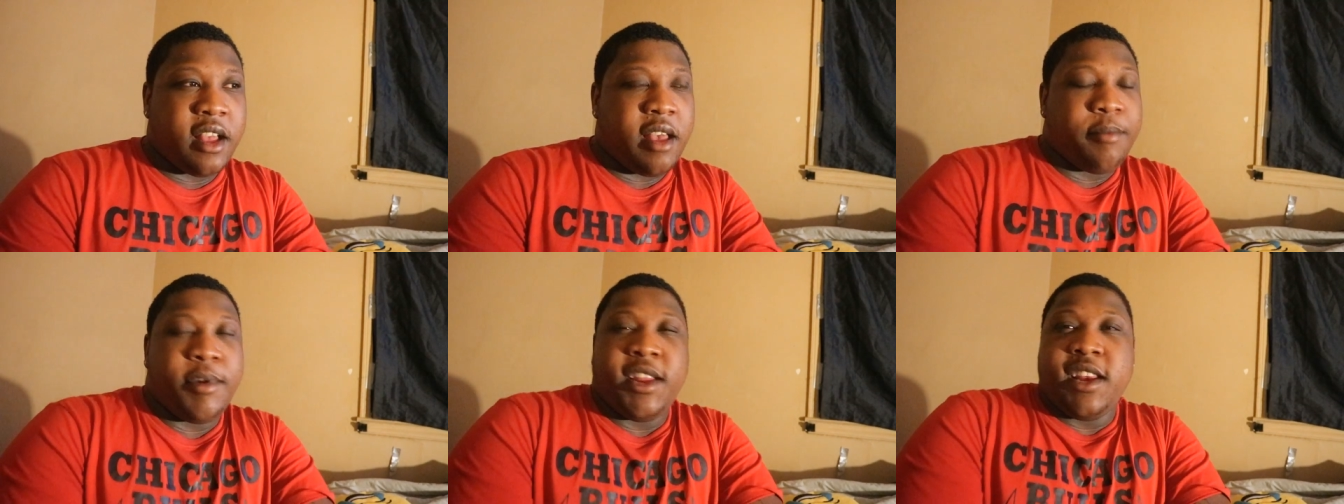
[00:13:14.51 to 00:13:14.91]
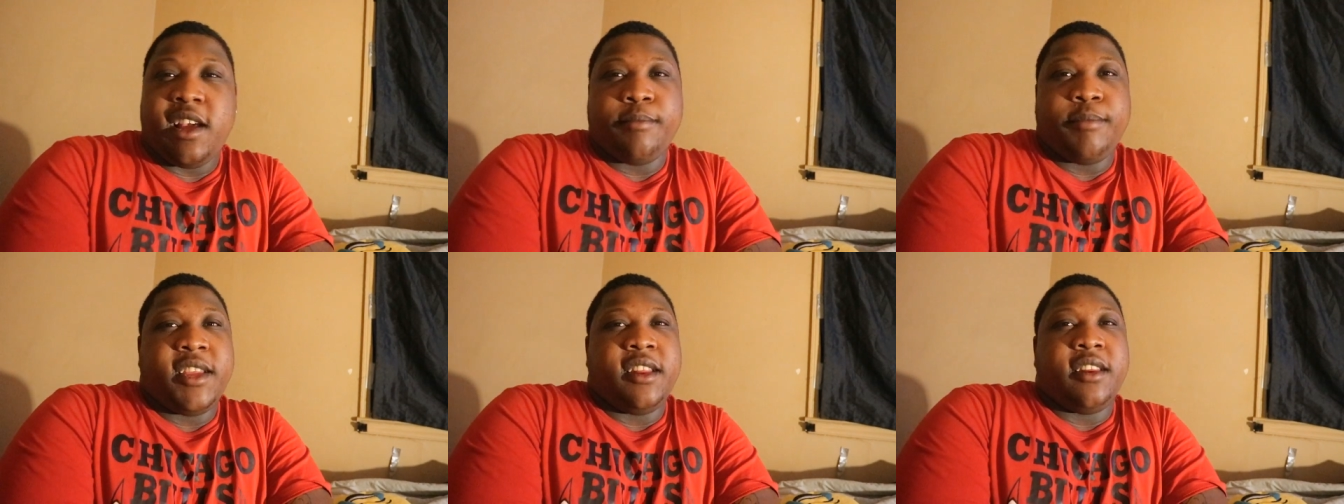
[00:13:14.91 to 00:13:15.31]
I may
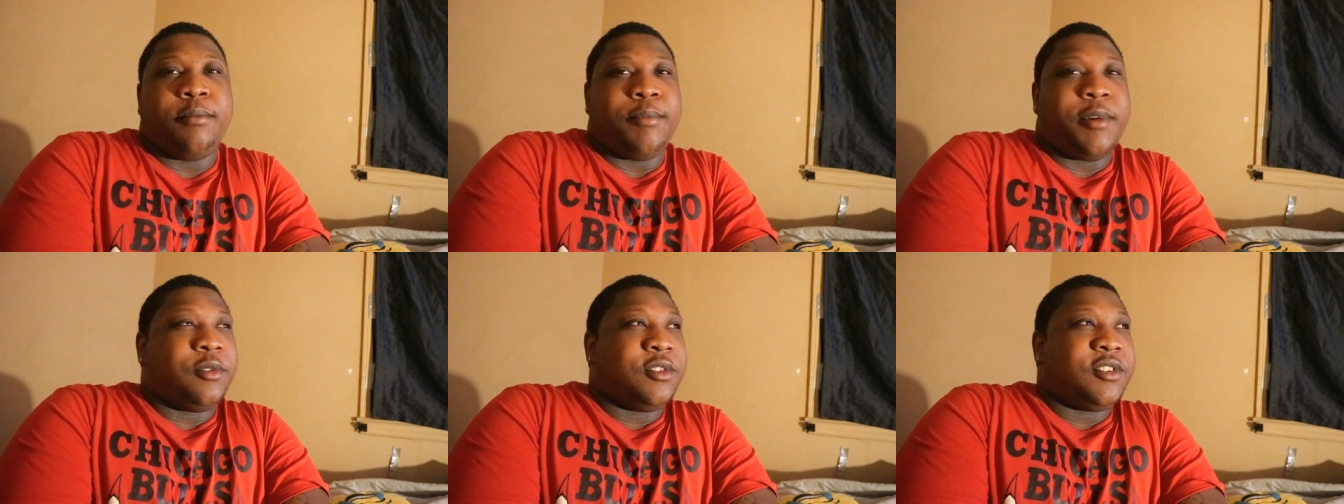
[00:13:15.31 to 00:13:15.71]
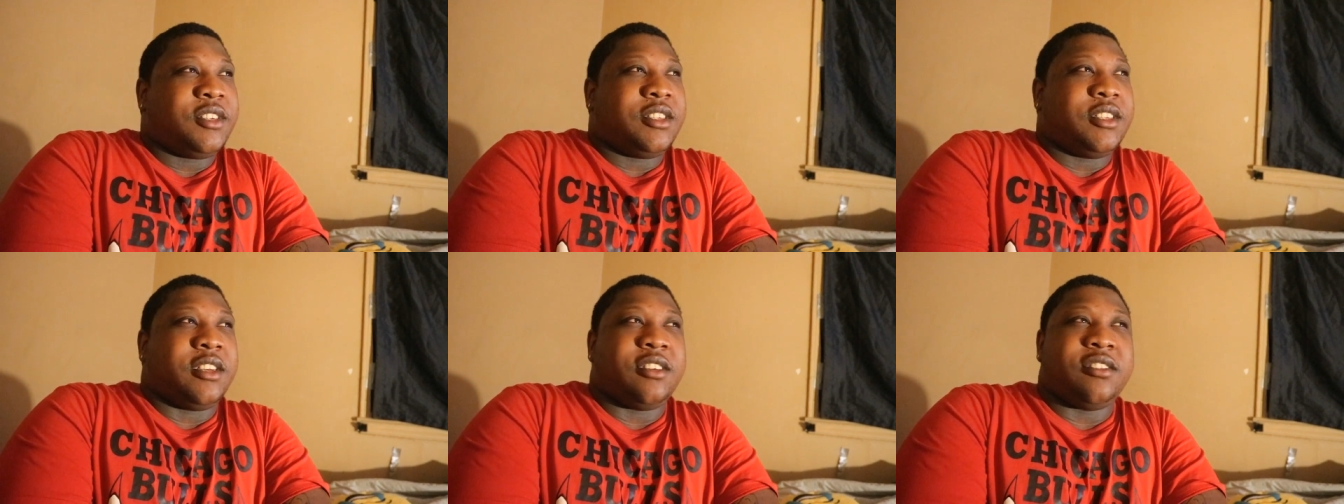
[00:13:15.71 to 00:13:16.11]
not be the
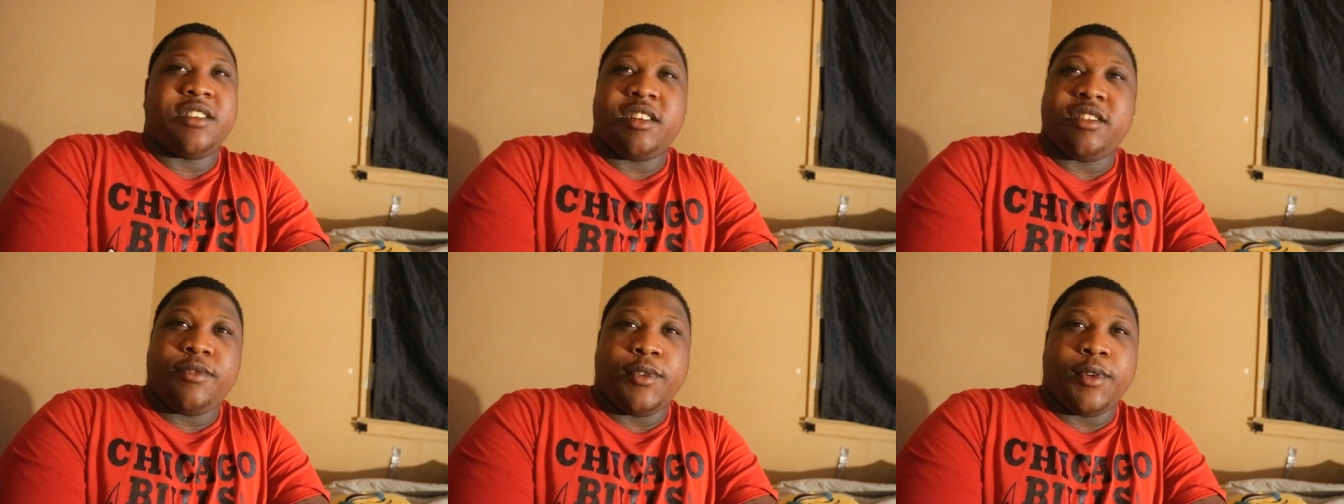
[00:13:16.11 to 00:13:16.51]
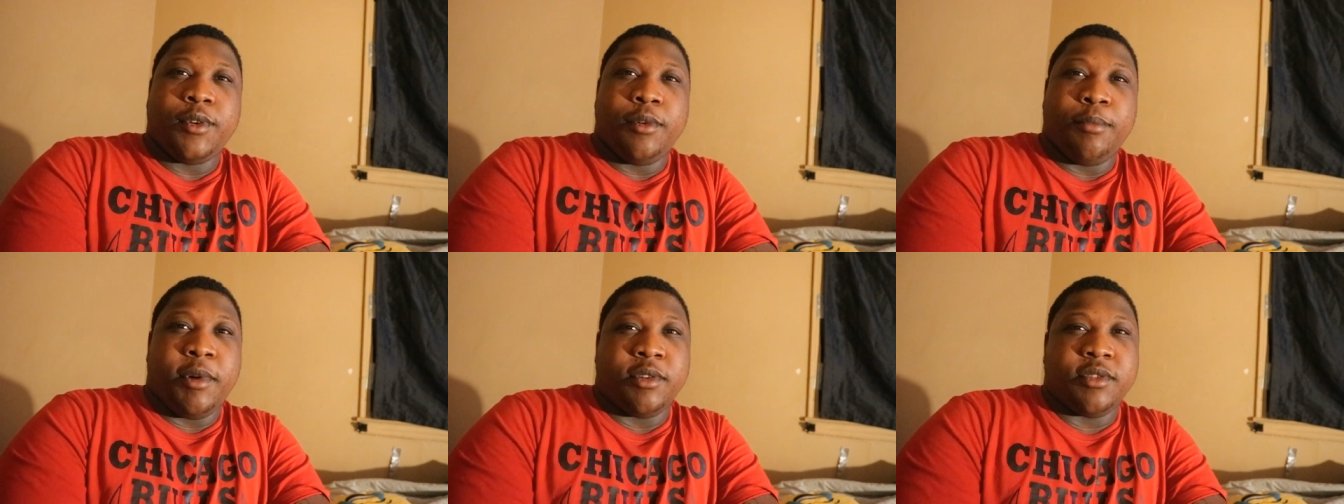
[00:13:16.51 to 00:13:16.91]
most
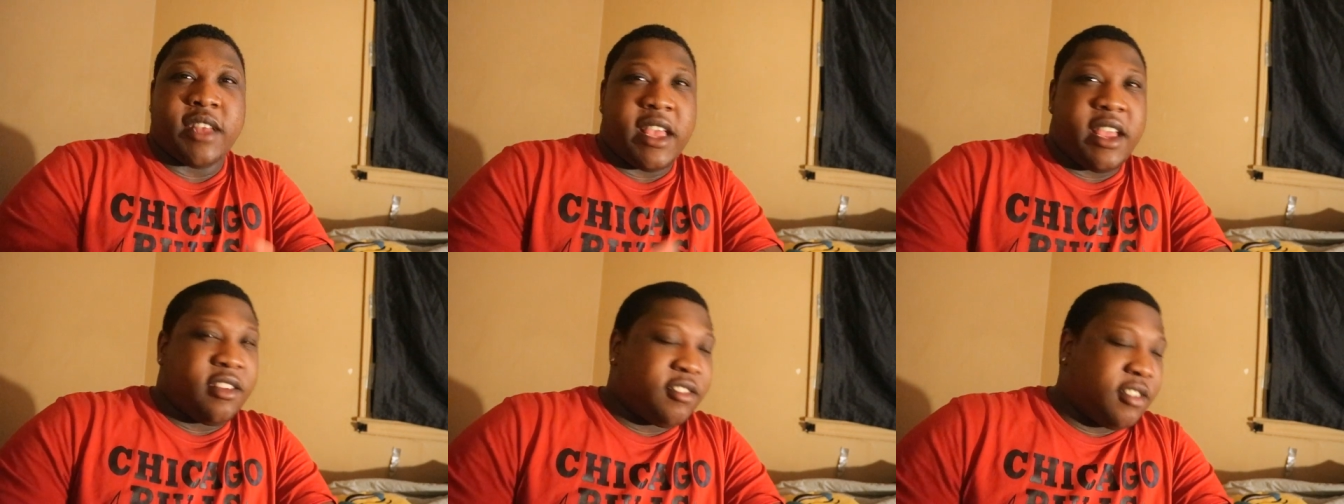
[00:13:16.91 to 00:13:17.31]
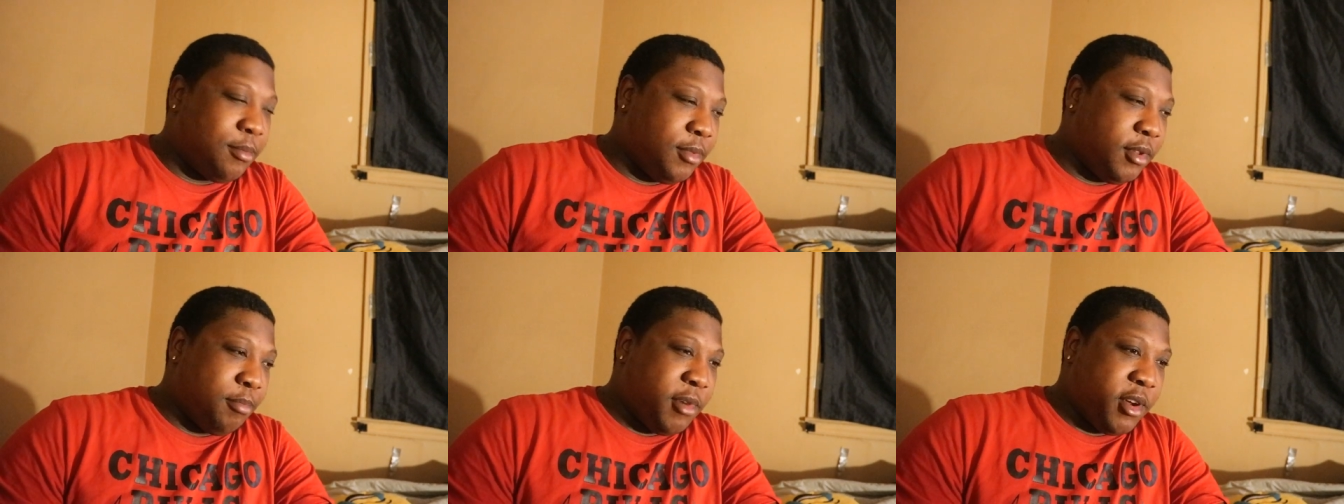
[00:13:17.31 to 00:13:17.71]
successful, the most
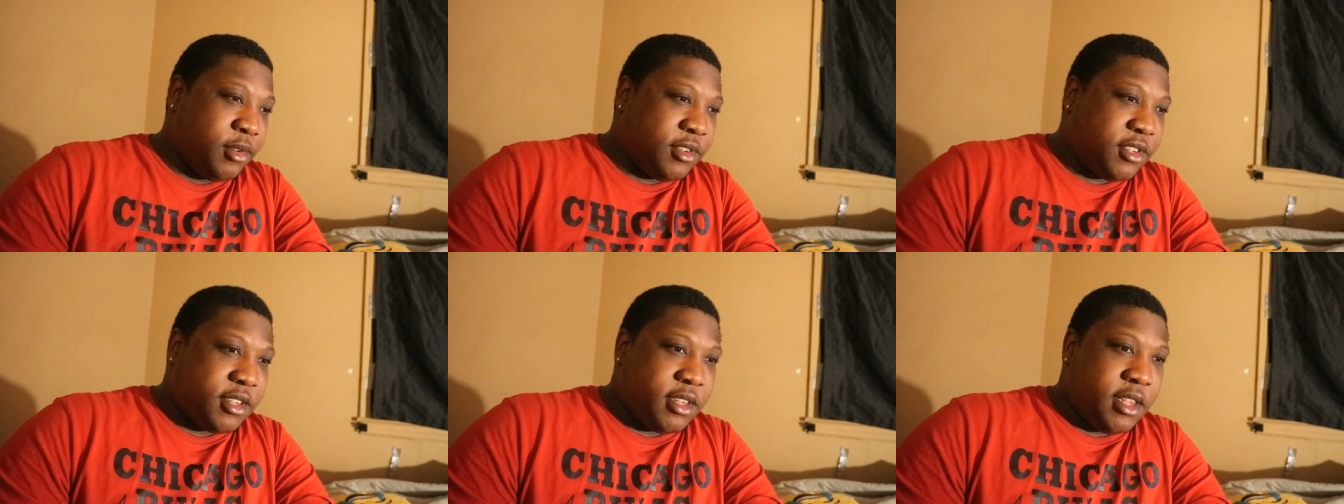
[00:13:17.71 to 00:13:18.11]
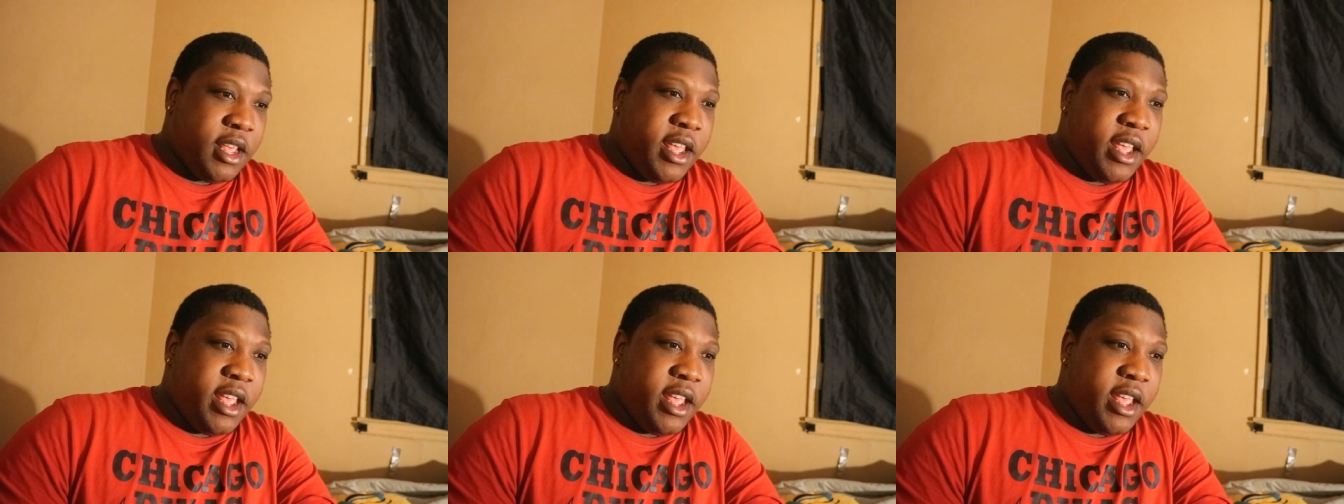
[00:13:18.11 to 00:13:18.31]
handsome, the most